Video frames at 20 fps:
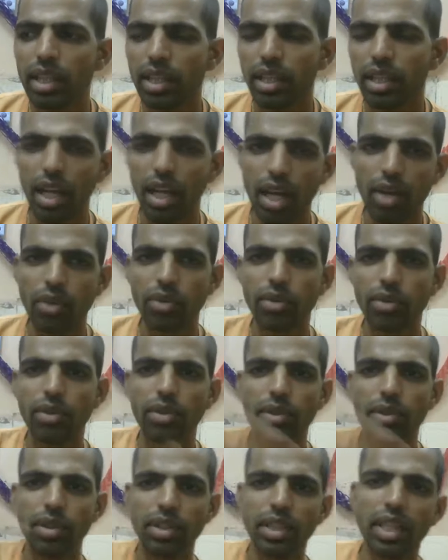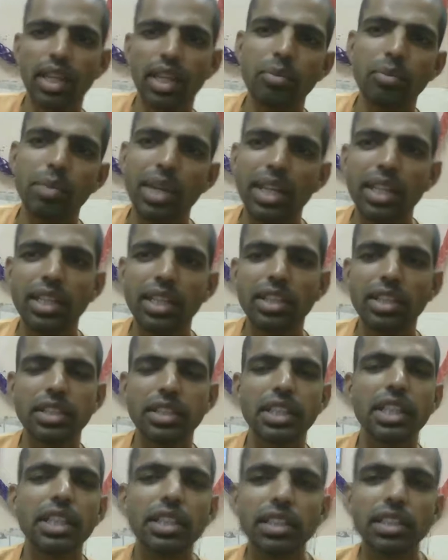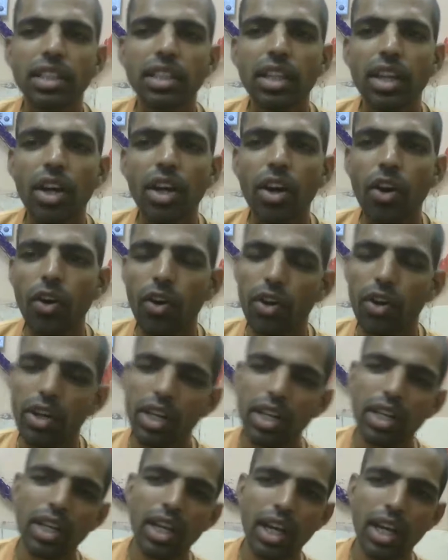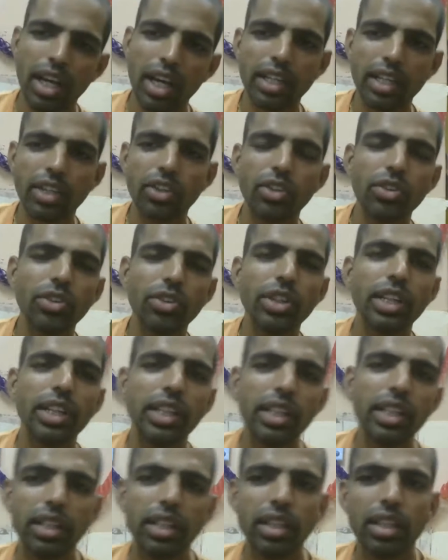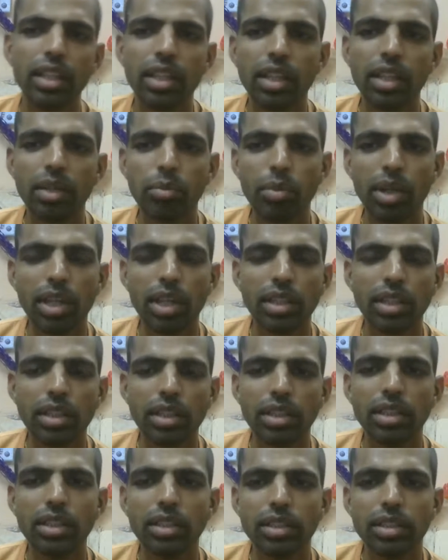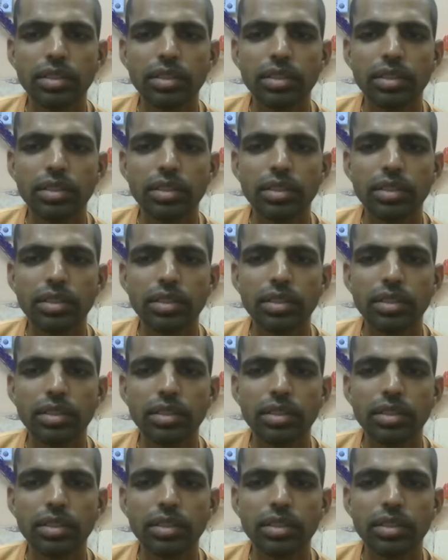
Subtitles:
Now there are many states, all are included in Magadh.